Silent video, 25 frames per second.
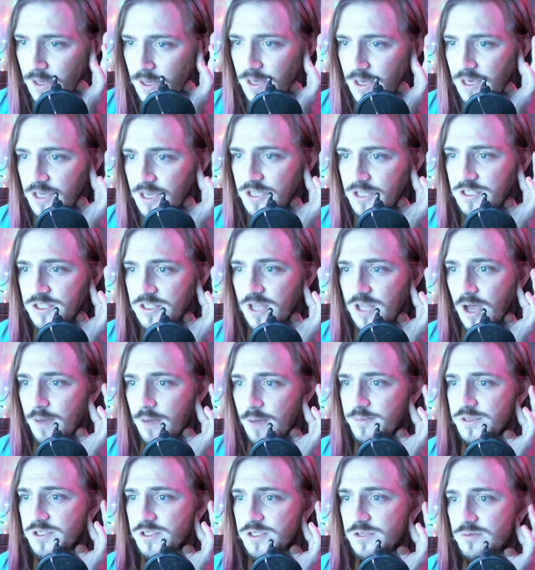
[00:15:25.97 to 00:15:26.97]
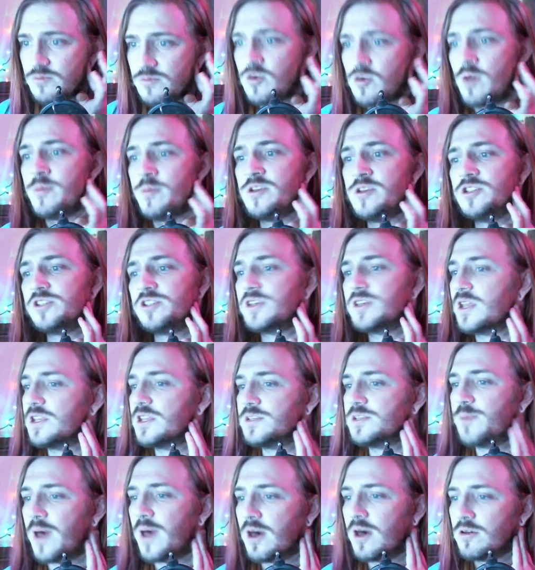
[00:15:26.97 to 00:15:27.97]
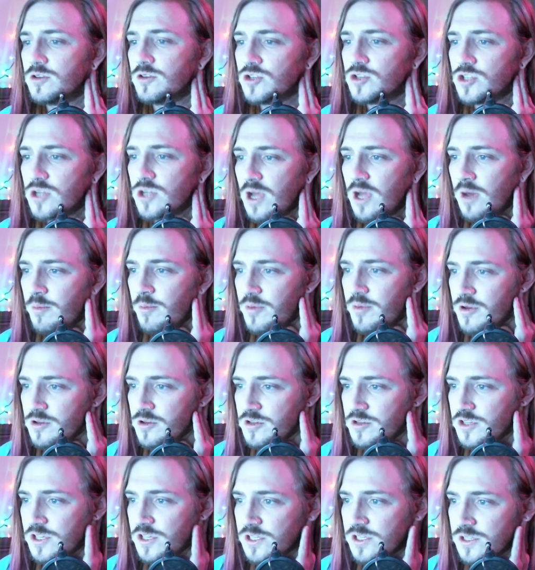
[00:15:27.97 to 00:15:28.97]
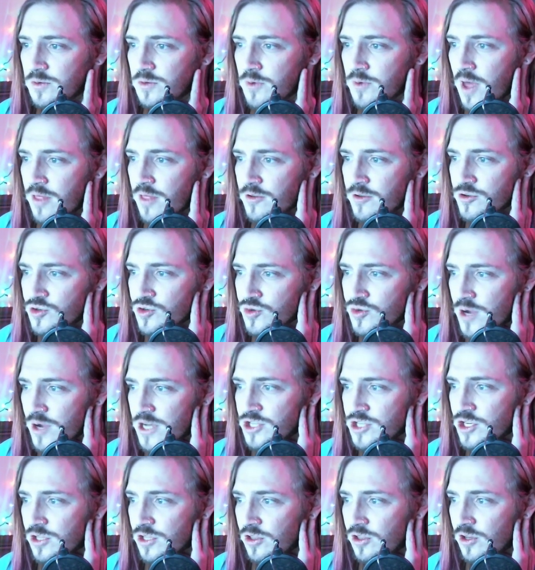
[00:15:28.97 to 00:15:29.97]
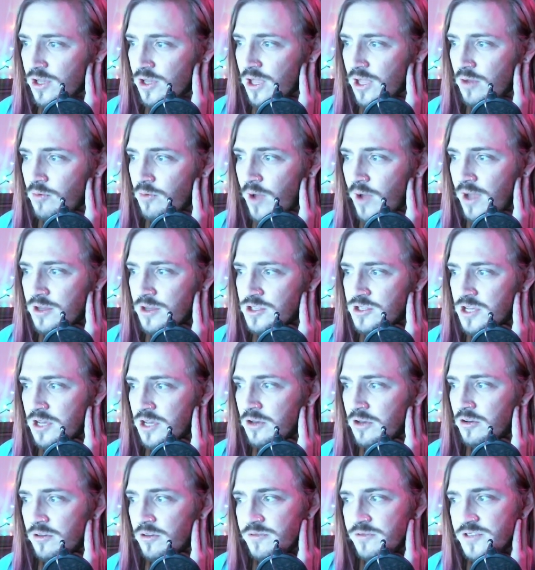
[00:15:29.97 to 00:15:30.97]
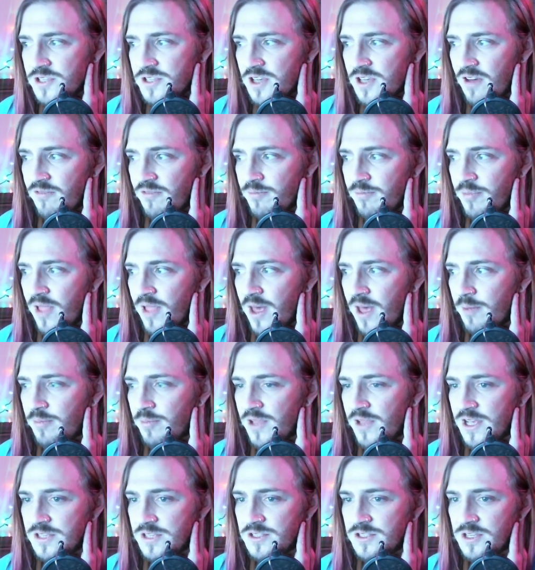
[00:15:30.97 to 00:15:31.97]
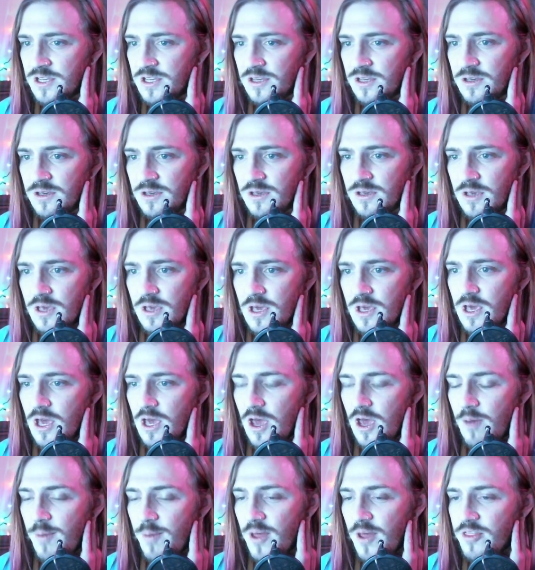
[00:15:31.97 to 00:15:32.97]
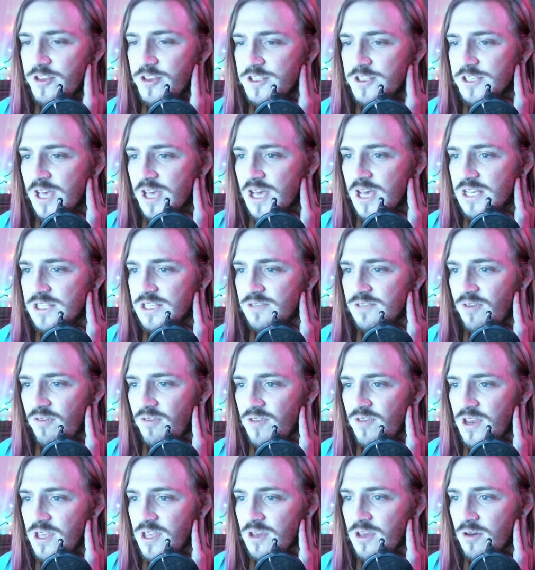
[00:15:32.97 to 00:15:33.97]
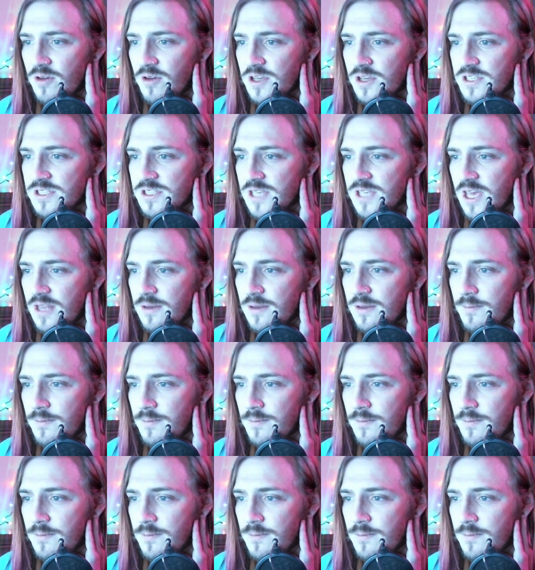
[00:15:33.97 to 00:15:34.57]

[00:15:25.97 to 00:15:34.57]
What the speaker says: He stops, rummages in his pouch, and produces a rather tragic-looking rectangle of scuffed black plastic, about the size of a video cassette.